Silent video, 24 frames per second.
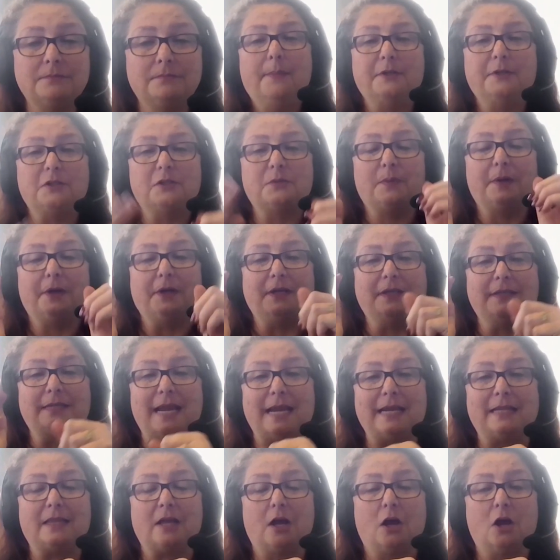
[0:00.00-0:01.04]
which is where you can
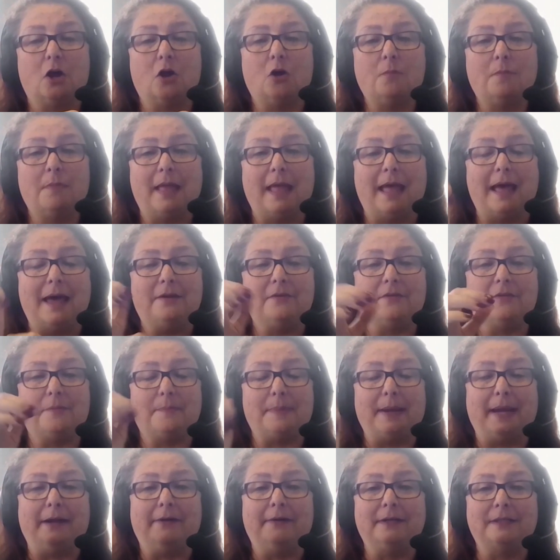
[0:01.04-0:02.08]
take the home out of the
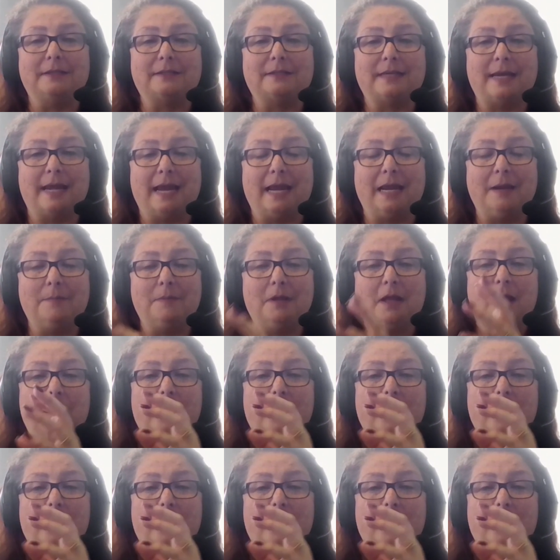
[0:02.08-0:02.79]
parent's name,